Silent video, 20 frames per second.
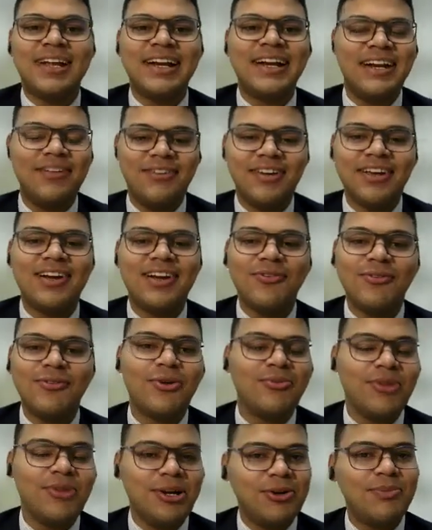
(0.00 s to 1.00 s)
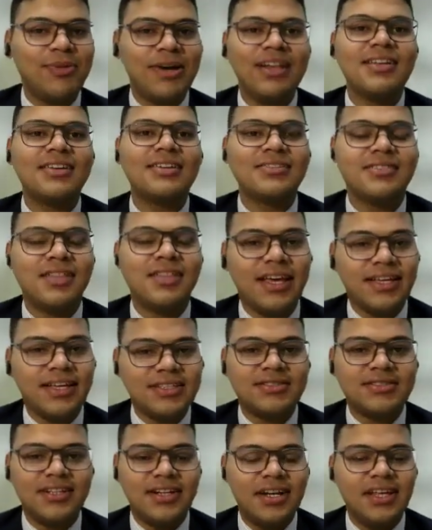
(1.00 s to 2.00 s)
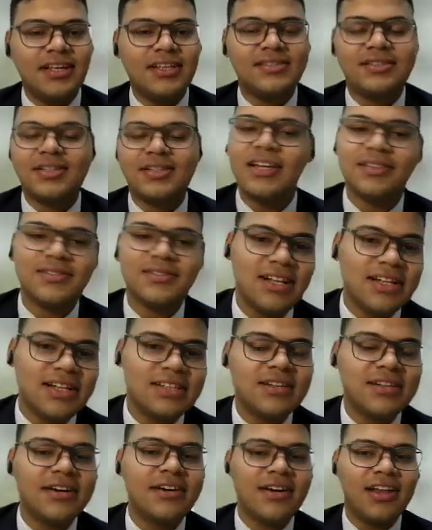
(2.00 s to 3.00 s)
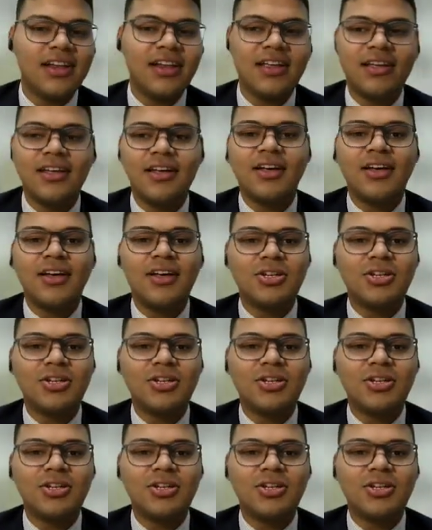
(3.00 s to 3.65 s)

It's very difficult for me to manage the studies as well as the training.